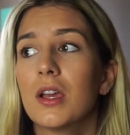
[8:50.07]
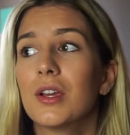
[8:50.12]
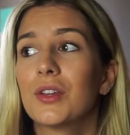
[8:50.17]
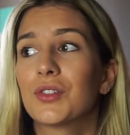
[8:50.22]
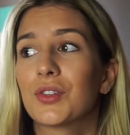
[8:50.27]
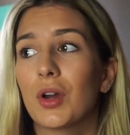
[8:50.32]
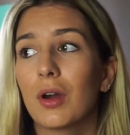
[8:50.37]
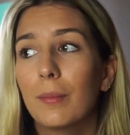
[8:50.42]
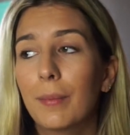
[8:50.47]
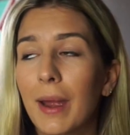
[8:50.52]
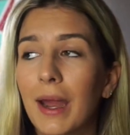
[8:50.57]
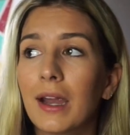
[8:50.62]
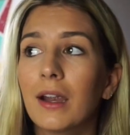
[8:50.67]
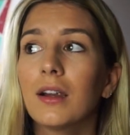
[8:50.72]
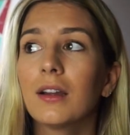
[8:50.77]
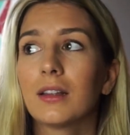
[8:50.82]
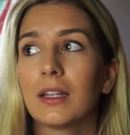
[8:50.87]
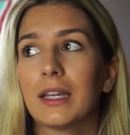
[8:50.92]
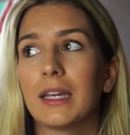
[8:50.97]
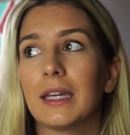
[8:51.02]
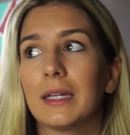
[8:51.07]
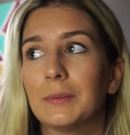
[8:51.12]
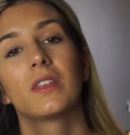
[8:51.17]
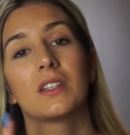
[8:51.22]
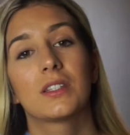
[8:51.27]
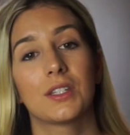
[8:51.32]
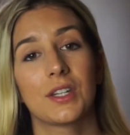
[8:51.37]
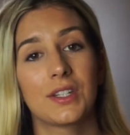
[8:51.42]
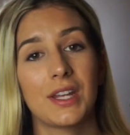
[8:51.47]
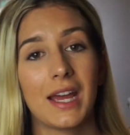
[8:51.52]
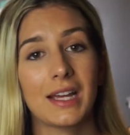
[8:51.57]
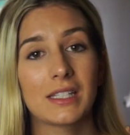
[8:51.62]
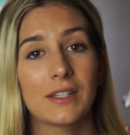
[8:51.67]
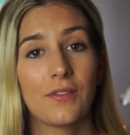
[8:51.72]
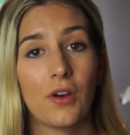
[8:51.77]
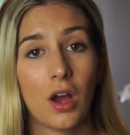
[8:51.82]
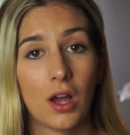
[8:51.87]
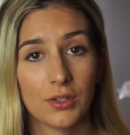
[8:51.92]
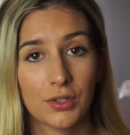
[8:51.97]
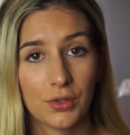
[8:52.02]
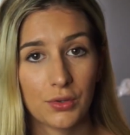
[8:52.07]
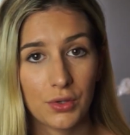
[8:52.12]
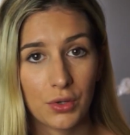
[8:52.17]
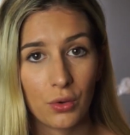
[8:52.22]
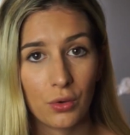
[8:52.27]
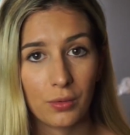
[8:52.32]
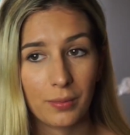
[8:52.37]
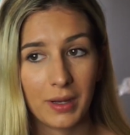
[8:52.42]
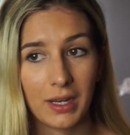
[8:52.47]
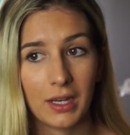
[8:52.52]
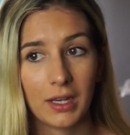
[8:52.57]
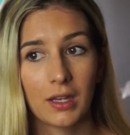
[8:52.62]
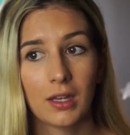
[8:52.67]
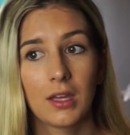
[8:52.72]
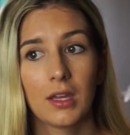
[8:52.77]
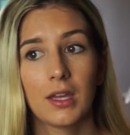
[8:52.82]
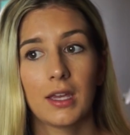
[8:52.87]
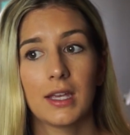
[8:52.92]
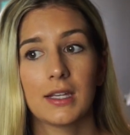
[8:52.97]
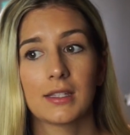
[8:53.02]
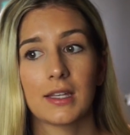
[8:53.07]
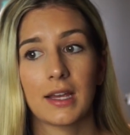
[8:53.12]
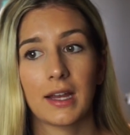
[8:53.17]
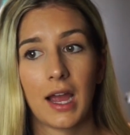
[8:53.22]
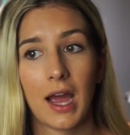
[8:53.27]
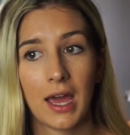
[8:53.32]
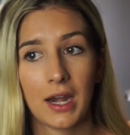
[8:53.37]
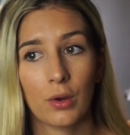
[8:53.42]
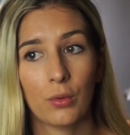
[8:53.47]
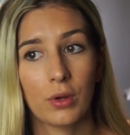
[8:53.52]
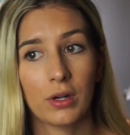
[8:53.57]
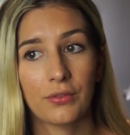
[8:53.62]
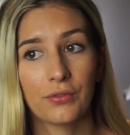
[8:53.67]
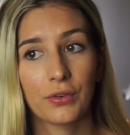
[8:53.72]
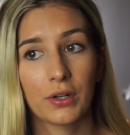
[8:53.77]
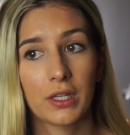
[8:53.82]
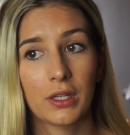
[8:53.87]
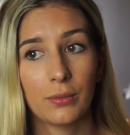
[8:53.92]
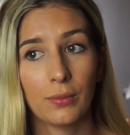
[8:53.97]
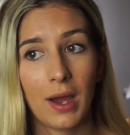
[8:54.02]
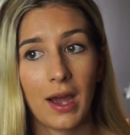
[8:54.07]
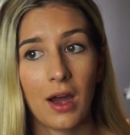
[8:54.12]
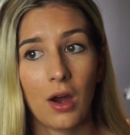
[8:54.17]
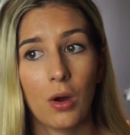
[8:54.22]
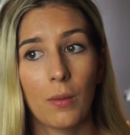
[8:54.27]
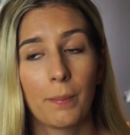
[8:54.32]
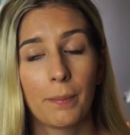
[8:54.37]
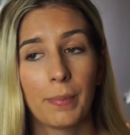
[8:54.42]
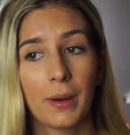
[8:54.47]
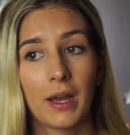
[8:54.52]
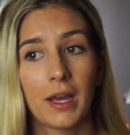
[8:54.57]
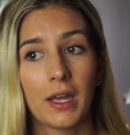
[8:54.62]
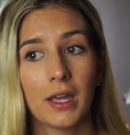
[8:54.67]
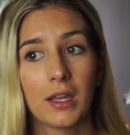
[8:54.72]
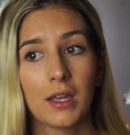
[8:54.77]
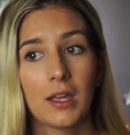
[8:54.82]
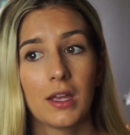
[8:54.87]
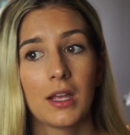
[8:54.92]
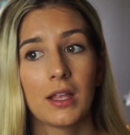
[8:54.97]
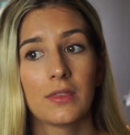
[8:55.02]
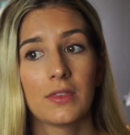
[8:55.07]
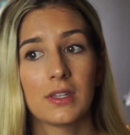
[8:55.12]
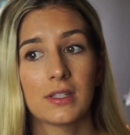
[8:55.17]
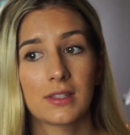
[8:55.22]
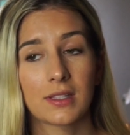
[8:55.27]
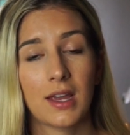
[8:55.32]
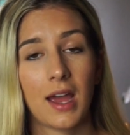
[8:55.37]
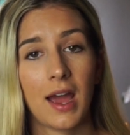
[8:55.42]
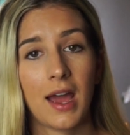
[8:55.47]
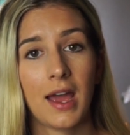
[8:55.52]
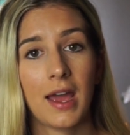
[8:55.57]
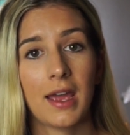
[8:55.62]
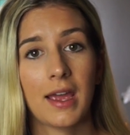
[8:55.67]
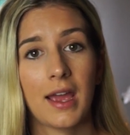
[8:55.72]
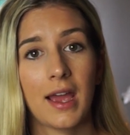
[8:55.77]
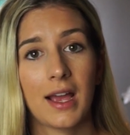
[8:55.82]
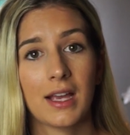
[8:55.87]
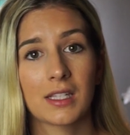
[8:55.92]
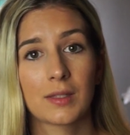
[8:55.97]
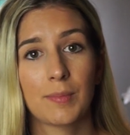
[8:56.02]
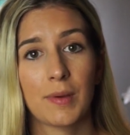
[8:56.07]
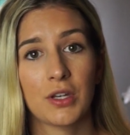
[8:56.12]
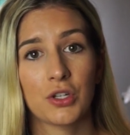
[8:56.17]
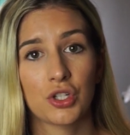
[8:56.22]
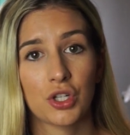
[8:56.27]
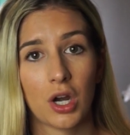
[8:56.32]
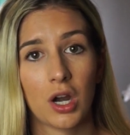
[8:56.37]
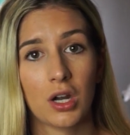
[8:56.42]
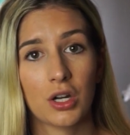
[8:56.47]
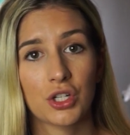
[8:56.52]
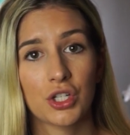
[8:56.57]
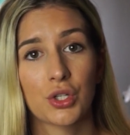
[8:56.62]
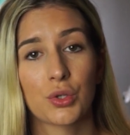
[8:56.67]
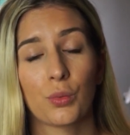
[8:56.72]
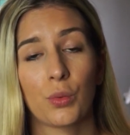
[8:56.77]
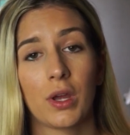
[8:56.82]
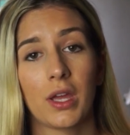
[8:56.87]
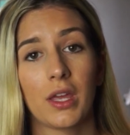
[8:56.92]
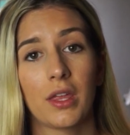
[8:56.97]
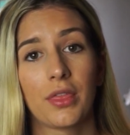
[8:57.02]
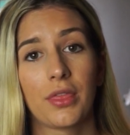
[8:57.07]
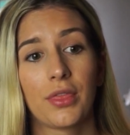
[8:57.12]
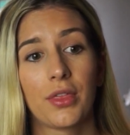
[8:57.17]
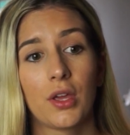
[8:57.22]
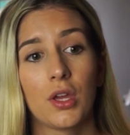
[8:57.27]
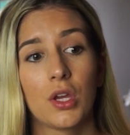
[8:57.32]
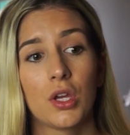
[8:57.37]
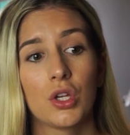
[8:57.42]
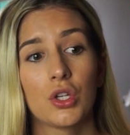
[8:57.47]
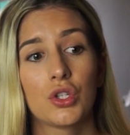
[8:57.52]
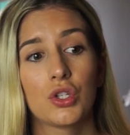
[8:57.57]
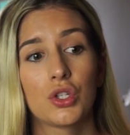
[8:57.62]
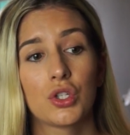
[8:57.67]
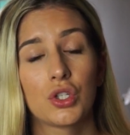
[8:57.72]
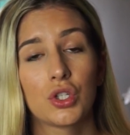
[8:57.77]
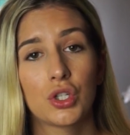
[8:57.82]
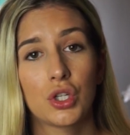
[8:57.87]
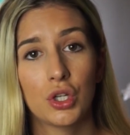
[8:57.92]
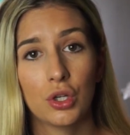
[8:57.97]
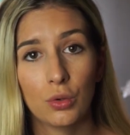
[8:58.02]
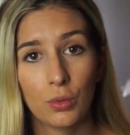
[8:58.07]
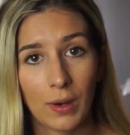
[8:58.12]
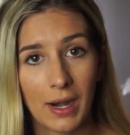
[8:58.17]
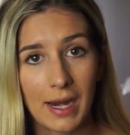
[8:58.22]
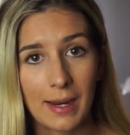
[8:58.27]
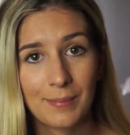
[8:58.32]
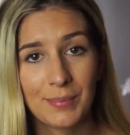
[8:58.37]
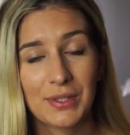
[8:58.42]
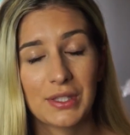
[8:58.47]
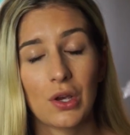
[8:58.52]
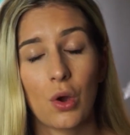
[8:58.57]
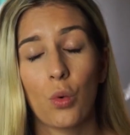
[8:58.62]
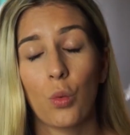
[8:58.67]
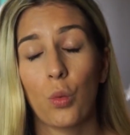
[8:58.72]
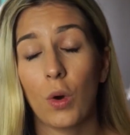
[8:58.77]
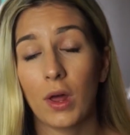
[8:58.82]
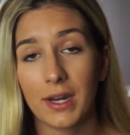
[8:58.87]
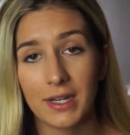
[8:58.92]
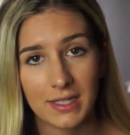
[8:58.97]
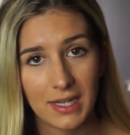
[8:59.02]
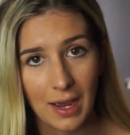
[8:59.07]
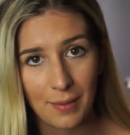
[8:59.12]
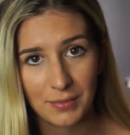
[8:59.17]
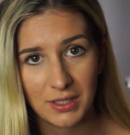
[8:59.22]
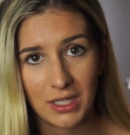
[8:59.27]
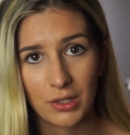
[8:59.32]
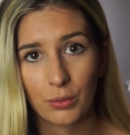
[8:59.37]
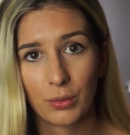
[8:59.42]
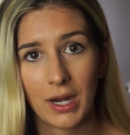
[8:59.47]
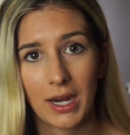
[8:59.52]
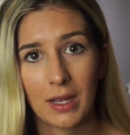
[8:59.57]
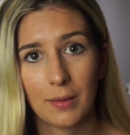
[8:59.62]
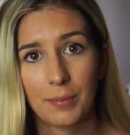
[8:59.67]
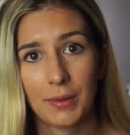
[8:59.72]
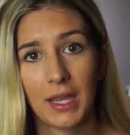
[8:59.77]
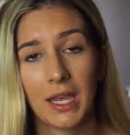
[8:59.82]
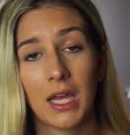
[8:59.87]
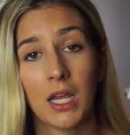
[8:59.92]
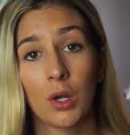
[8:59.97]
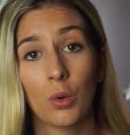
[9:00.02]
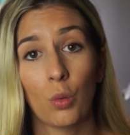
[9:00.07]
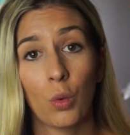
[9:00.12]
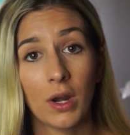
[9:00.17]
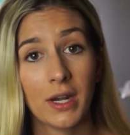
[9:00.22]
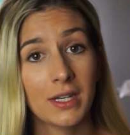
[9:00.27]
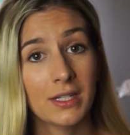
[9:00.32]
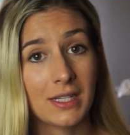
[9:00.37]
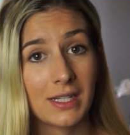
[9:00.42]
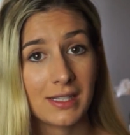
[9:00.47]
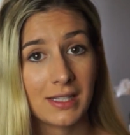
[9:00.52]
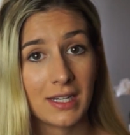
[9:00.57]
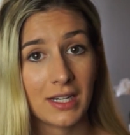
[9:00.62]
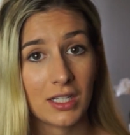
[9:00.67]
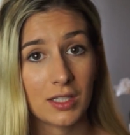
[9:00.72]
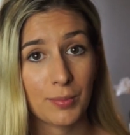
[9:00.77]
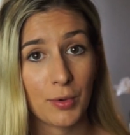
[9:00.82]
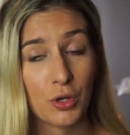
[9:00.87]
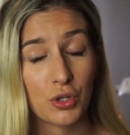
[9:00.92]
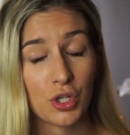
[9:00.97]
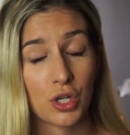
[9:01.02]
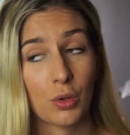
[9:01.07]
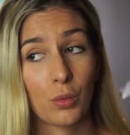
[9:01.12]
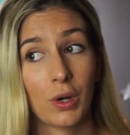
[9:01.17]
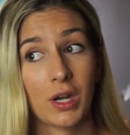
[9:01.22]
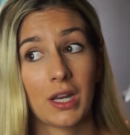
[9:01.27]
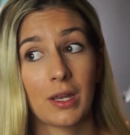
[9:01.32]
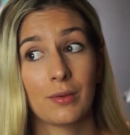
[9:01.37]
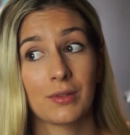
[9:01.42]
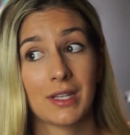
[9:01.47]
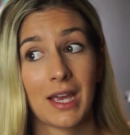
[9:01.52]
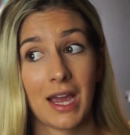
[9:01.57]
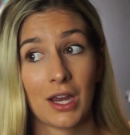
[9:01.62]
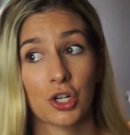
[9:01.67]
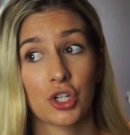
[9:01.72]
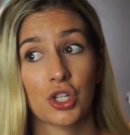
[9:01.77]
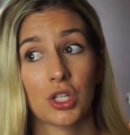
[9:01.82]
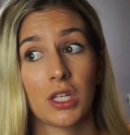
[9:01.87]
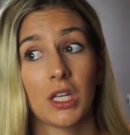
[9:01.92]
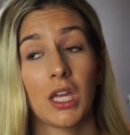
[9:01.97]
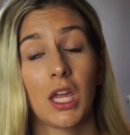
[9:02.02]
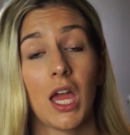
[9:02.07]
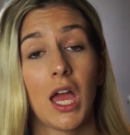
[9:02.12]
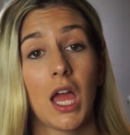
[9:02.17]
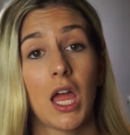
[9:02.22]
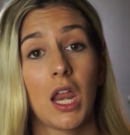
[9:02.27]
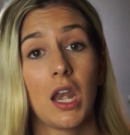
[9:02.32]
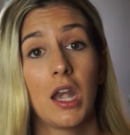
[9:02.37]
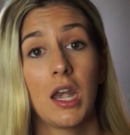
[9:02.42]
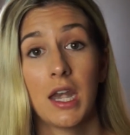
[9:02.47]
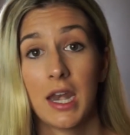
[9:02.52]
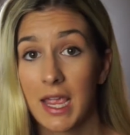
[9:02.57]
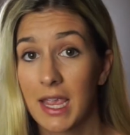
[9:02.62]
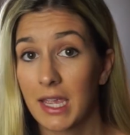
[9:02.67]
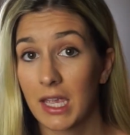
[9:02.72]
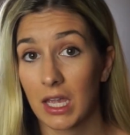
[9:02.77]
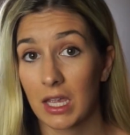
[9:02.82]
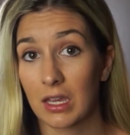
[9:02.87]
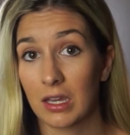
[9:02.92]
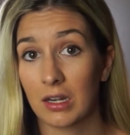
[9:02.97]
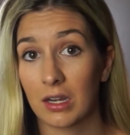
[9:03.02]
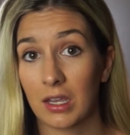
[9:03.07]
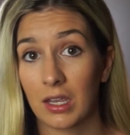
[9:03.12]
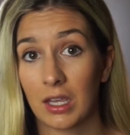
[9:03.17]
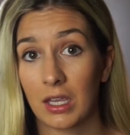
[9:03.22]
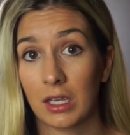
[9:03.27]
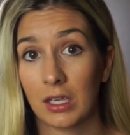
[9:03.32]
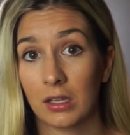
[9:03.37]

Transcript: So apparently this detective also told me, he's like, I don't wanna freak you out, but this guy has been charged with 2 rapes, 1 attempted rape, and 1 indecent exposure where he was actually naked